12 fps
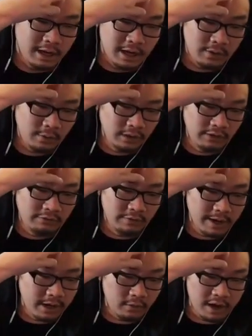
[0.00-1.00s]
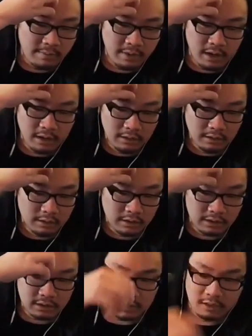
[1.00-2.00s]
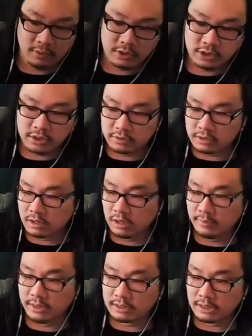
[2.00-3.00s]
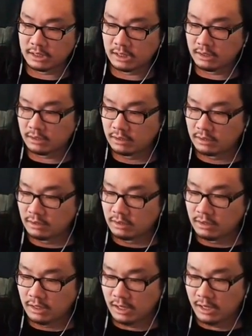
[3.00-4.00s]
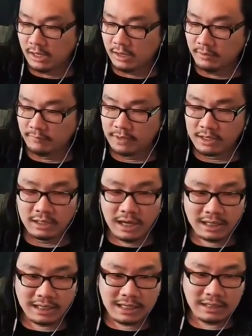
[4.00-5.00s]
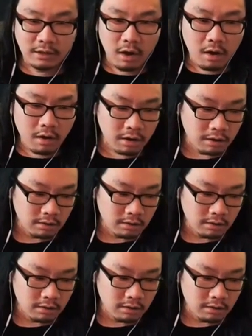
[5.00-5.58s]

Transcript: I would love for my grandma to say what she used to call me as a kid. Um, lucky dog.